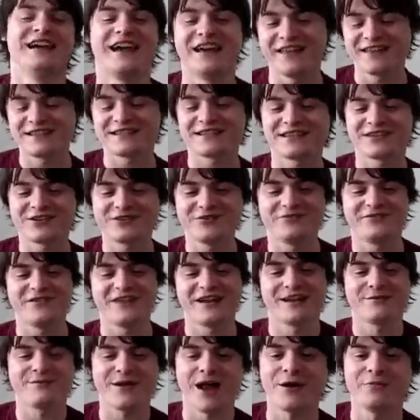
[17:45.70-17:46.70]
And that's the cool
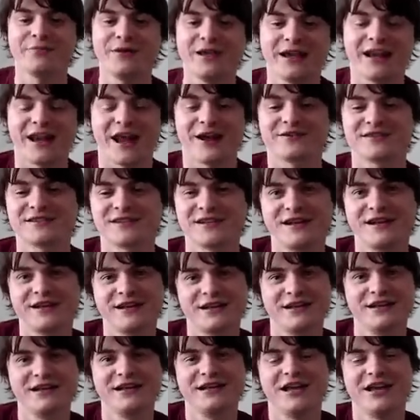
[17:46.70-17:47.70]
thing about being an
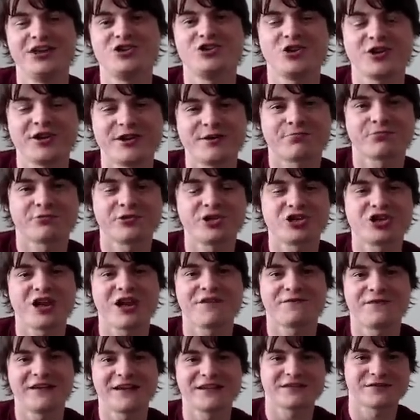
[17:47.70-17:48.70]
outsider, is you can
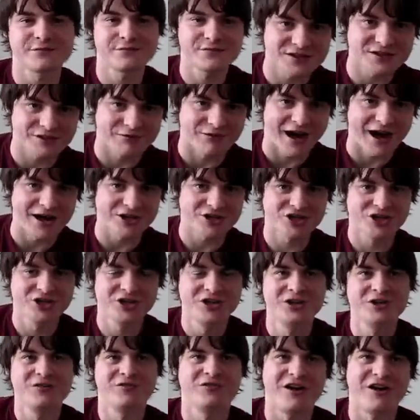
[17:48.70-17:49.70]
appreciate things from scratch
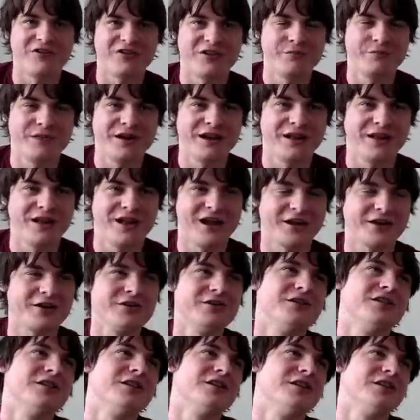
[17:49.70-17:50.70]
rather than being like,
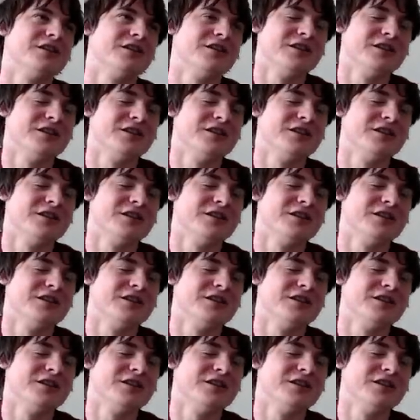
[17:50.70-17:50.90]
oh,